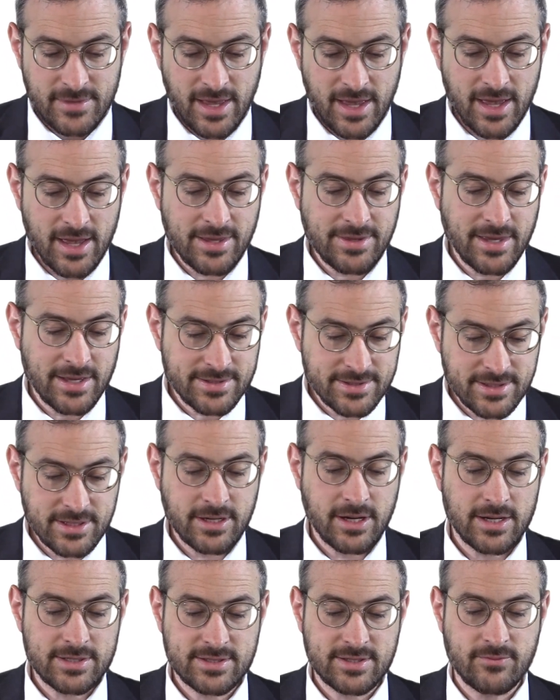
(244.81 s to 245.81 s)
And that's the
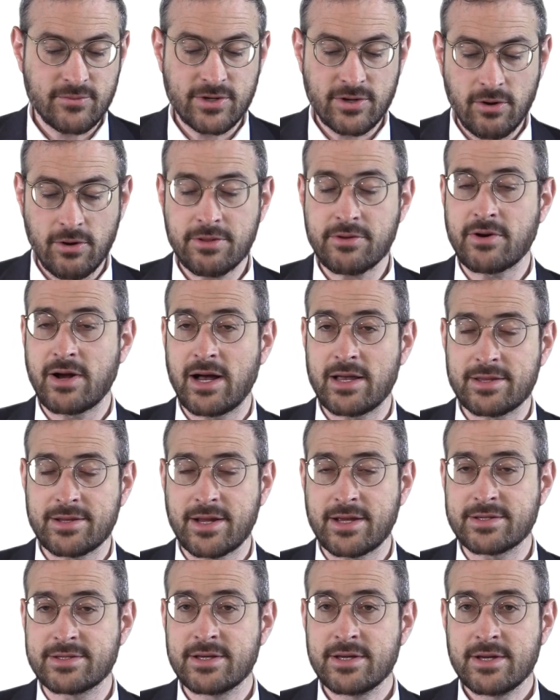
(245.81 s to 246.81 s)
custom with older
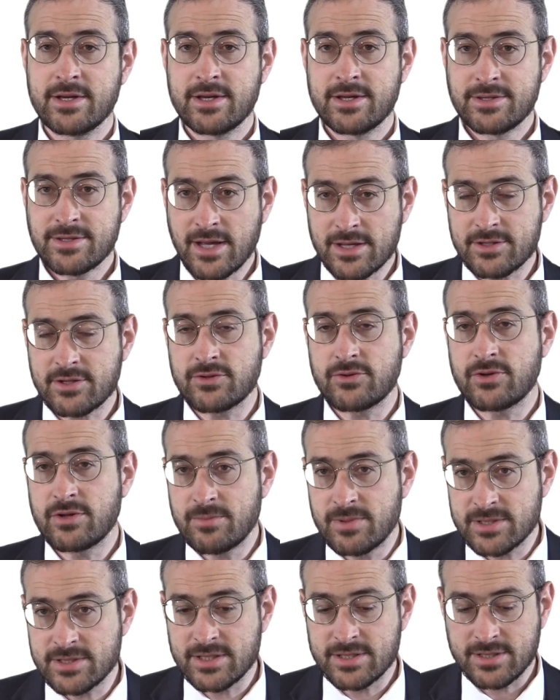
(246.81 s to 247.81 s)
holidays, not to do the
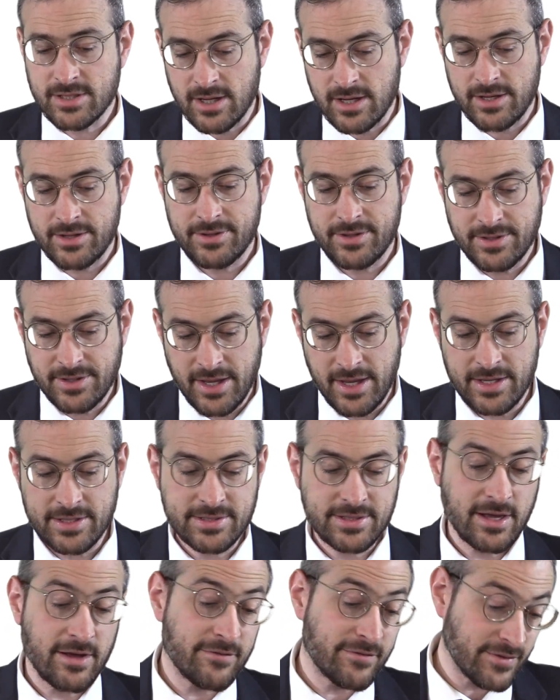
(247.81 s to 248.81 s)
business on the day
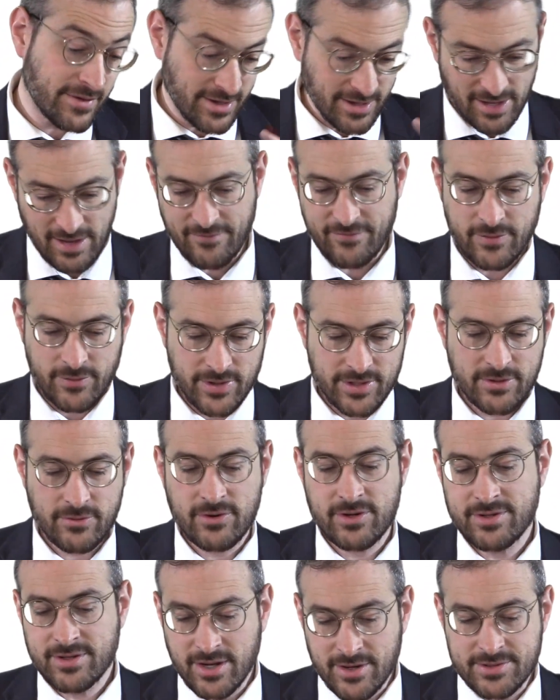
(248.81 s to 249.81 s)
itself everywhere in the
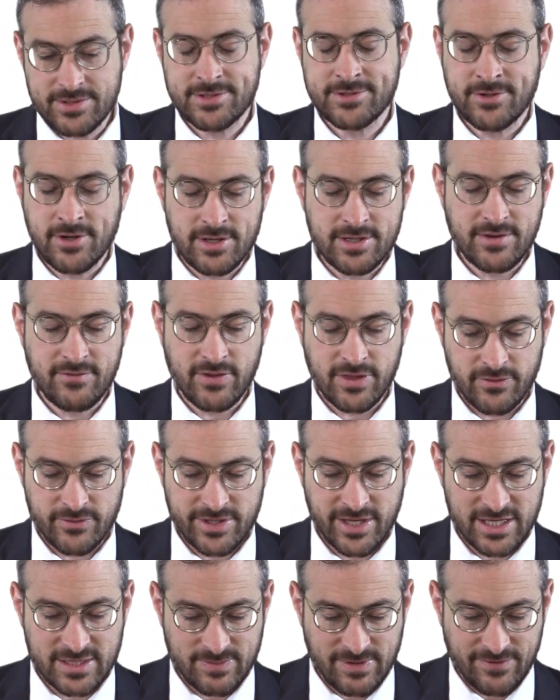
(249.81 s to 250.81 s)
world, in Eretz Yisrael, even three
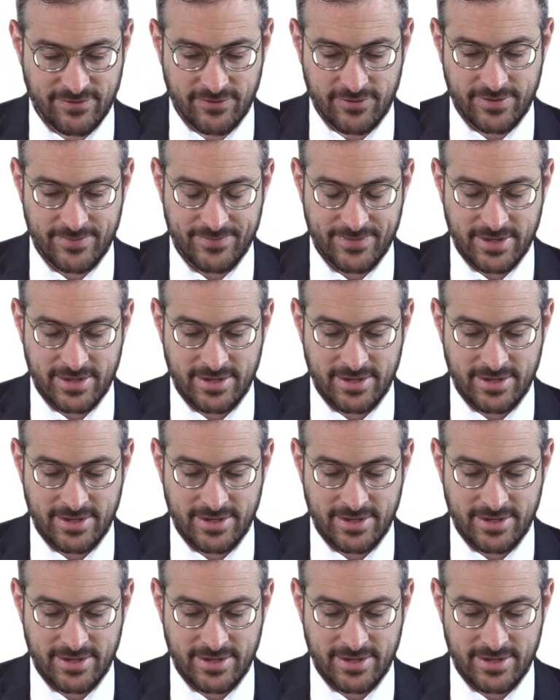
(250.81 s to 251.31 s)
days before.